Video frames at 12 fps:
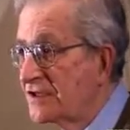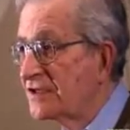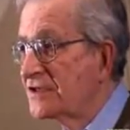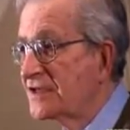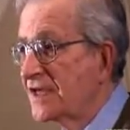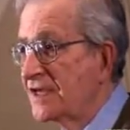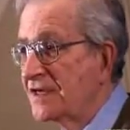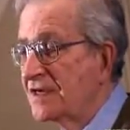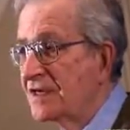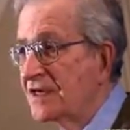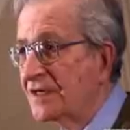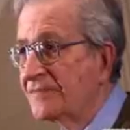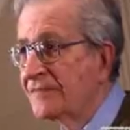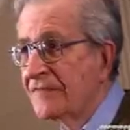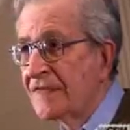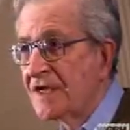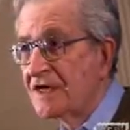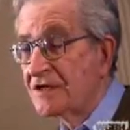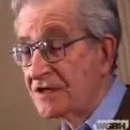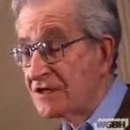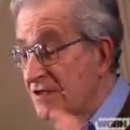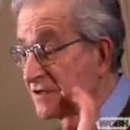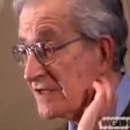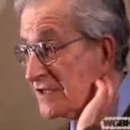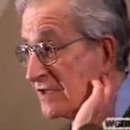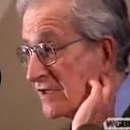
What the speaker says: Since then, since the U.S.